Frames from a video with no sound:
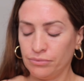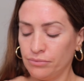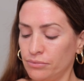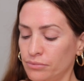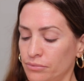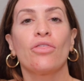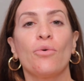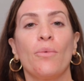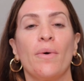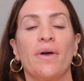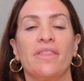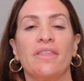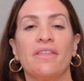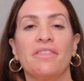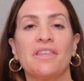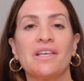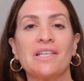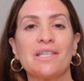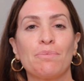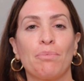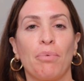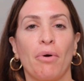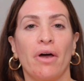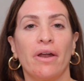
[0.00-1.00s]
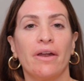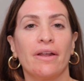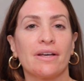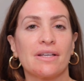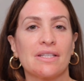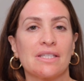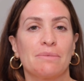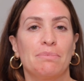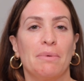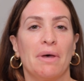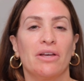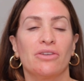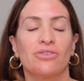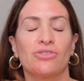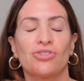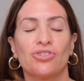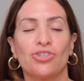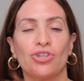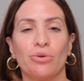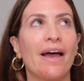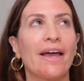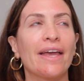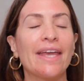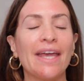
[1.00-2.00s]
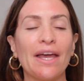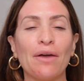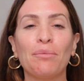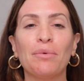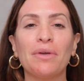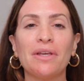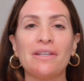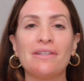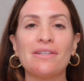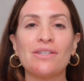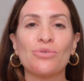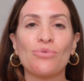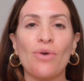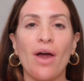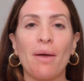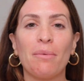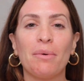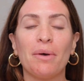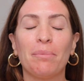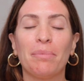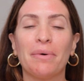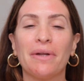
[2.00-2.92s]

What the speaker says: The way that this product smells too, I can't really describe it,